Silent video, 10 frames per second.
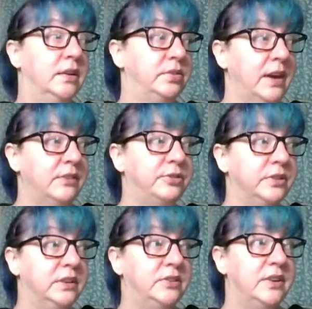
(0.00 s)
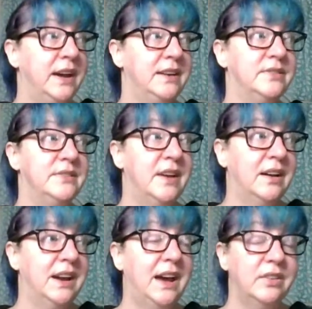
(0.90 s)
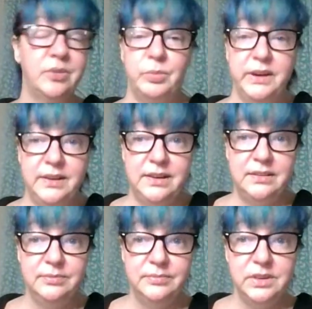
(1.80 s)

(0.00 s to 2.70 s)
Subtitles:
Thankfully, today is not as windy.